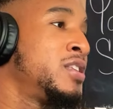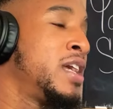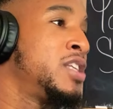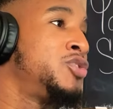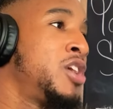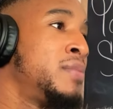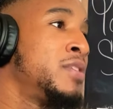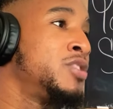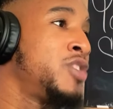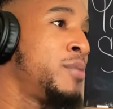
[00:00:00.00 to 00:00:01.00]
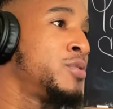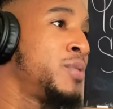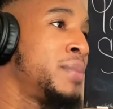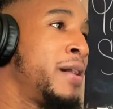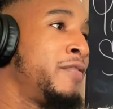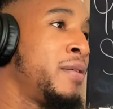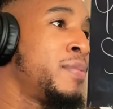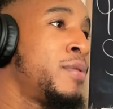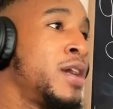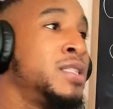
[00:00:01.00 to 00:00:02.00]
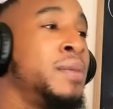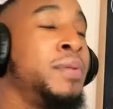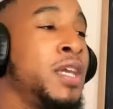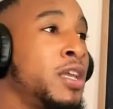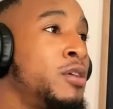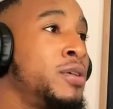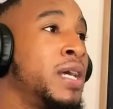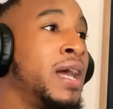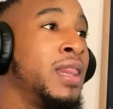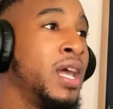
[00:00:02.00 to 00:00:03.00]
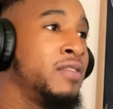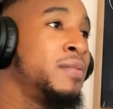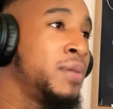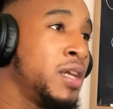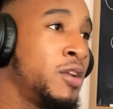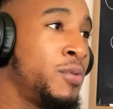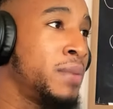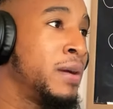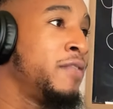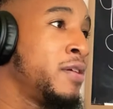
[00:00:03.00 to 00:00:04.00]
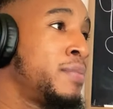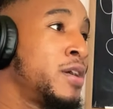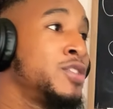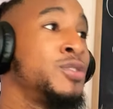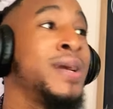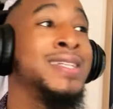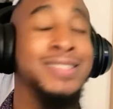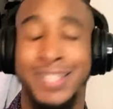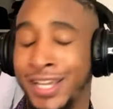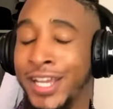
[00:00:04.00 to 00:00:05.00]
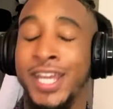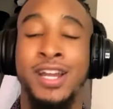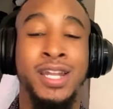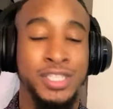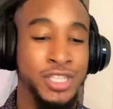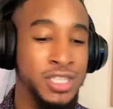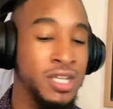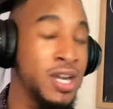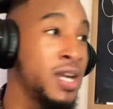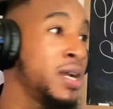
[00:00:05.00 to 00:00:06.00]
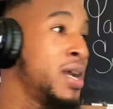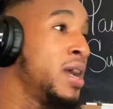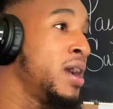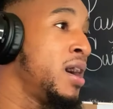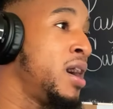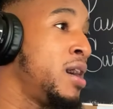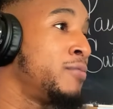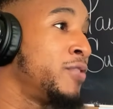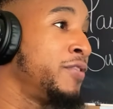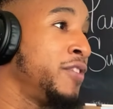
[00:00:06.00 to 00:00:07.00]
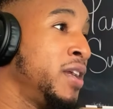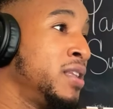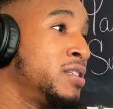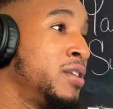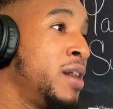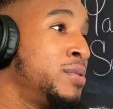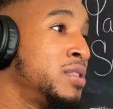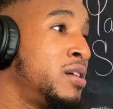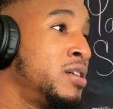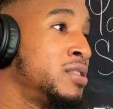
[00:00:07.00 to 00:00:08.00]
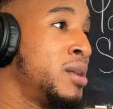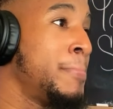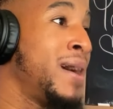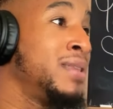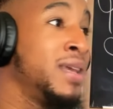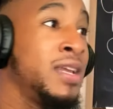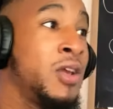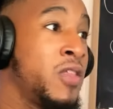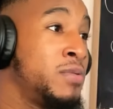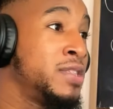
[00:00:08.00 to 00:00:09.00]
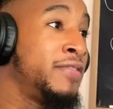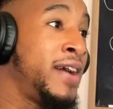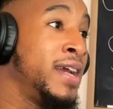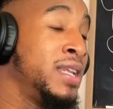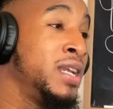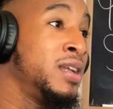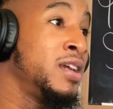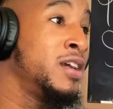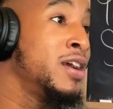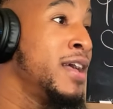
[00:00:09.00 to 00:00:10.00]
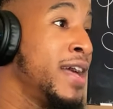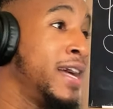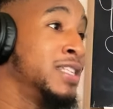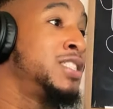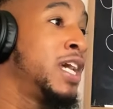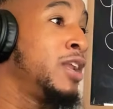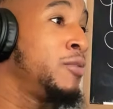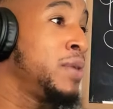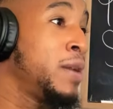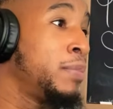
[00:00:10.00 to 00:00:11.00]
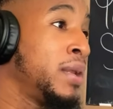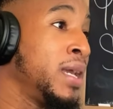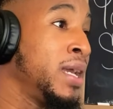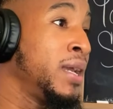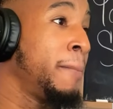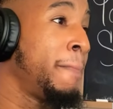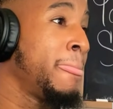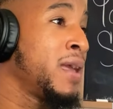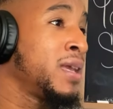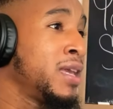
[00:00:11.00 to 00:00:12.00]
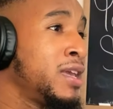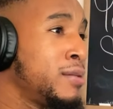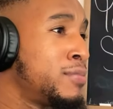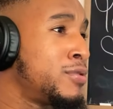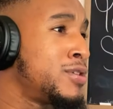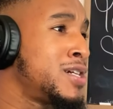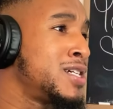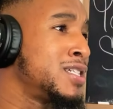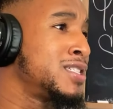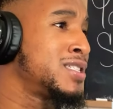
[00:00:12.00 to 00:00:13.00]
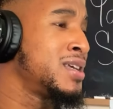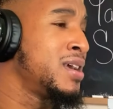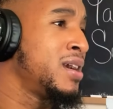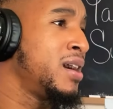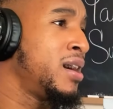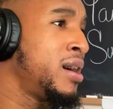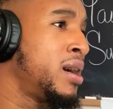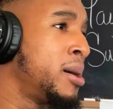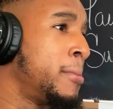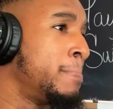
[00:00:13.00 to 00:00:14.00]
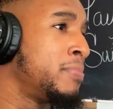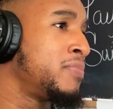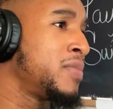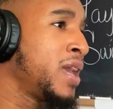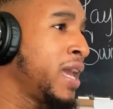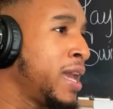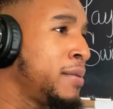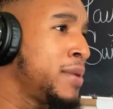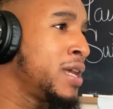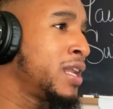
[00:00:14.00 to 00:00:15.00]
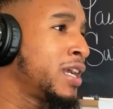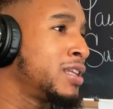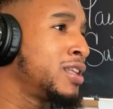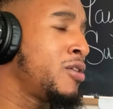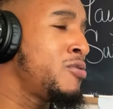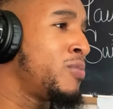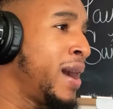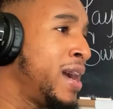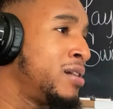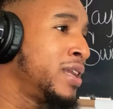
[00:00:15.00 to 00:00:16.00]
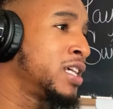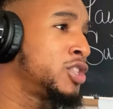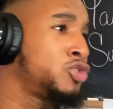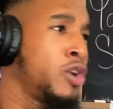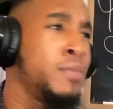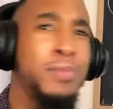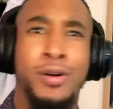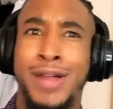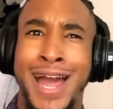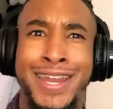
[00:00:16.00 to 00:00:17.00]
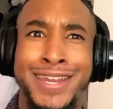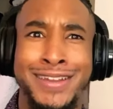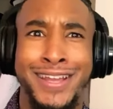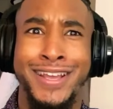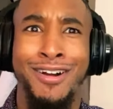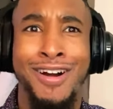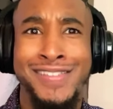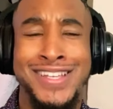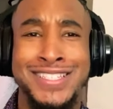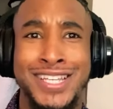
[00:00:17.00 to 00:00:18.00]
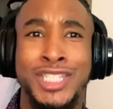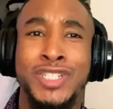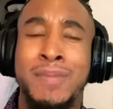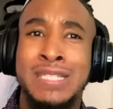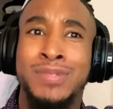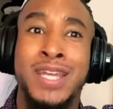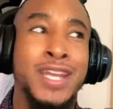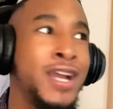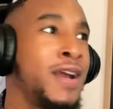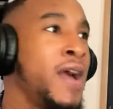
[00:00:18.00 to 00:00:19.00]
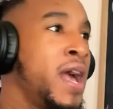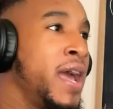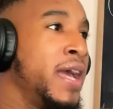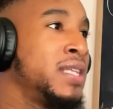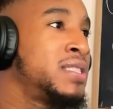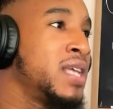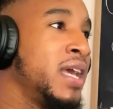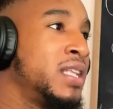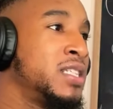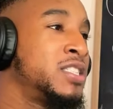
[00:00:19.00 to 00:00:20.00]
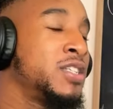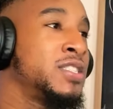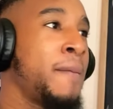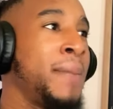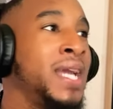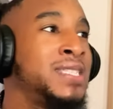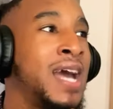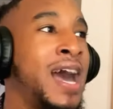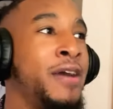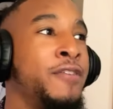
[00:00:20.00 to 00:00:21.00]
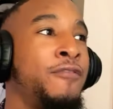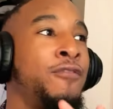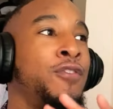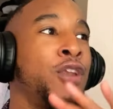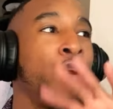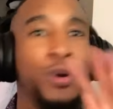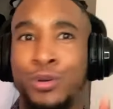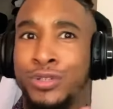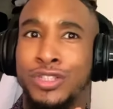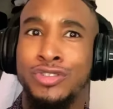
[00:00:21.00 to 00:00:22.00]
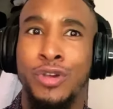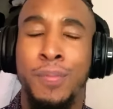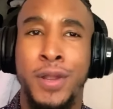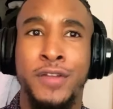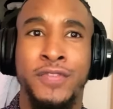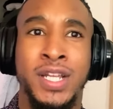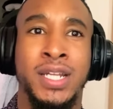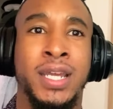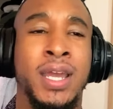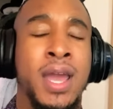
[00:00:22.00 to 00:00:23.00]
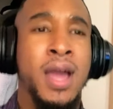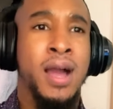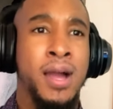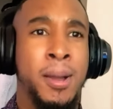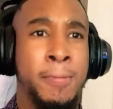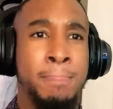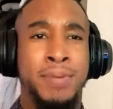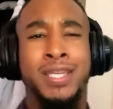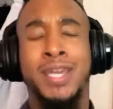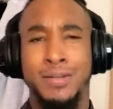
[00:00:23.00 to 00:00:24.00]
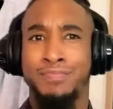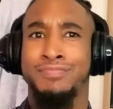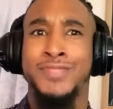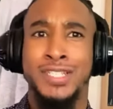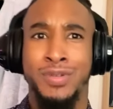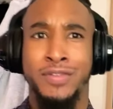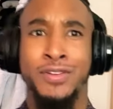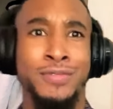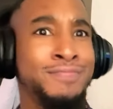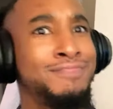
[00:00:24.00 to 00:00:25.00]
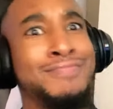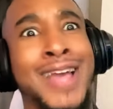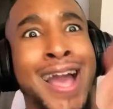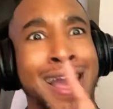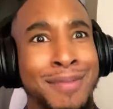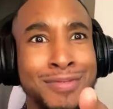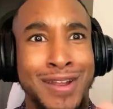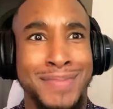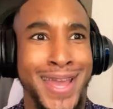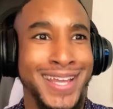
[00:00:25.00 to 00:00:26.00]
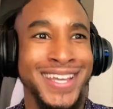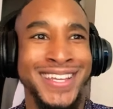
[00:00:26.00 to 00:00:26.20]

that drum. The drum was one of my favorite parts. The piano, I love the piano. One of my favorite parts too. I did hear electric guitar um, refrain, so that was awesome. I didn't know there was a violin in there. A cello being played, keyboards, um, Hammond, like, oh wow, like a trombone. I didn't, like, all this instruments in there. It's, it, it's, it's amazing how it flowed so perfectly. Um, but yeah, Taylor Swift, hold on. I'll be right back.